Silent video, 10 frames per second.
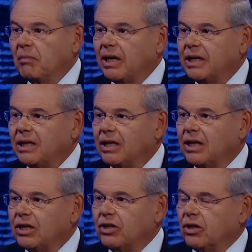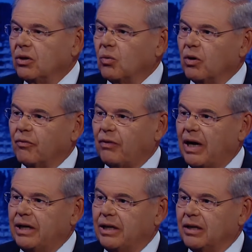money. You know, we're
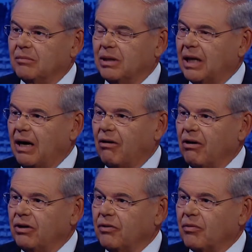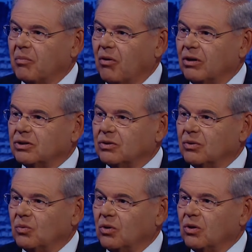fighting malaria in different parts of
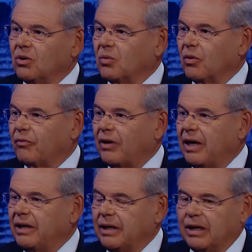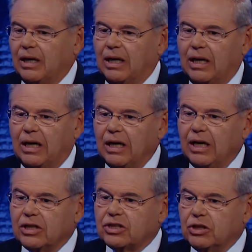the world. We're fighting, uh,
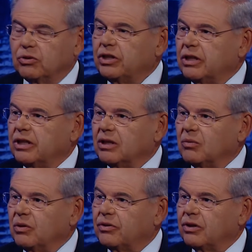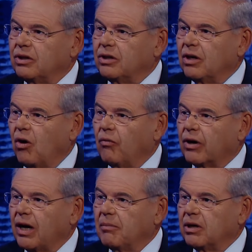still dealing with the
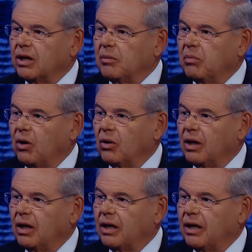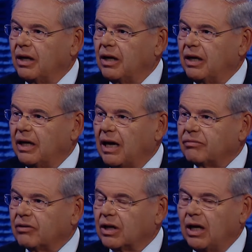overcoming Ebola uh, in
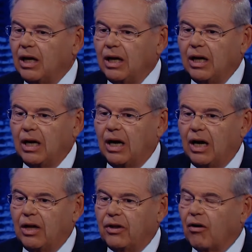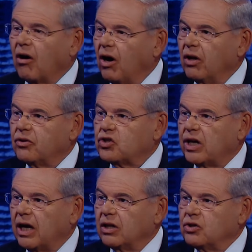Africa. Uh, there are other
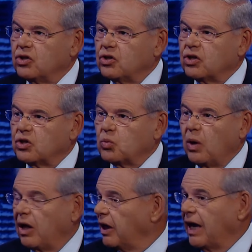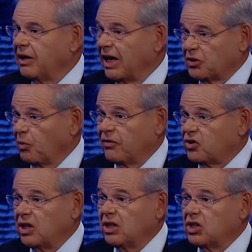challenges as well. And as we've
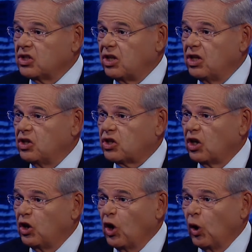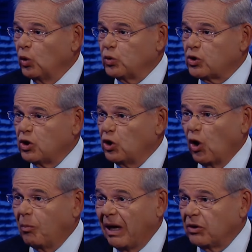seen, disease knows
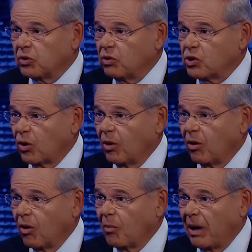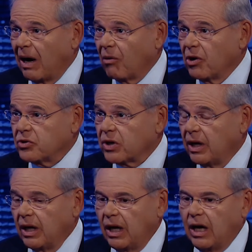no boundaries or, or barriers.
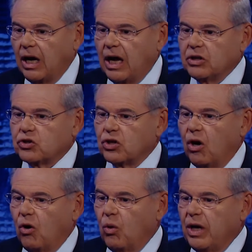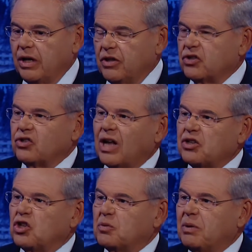Uh, and so this is not
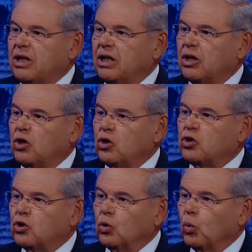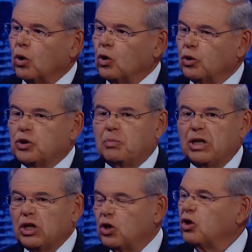just being good to the world, it's
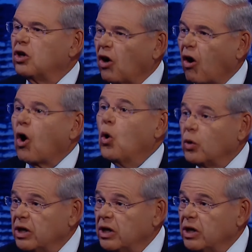being good in our own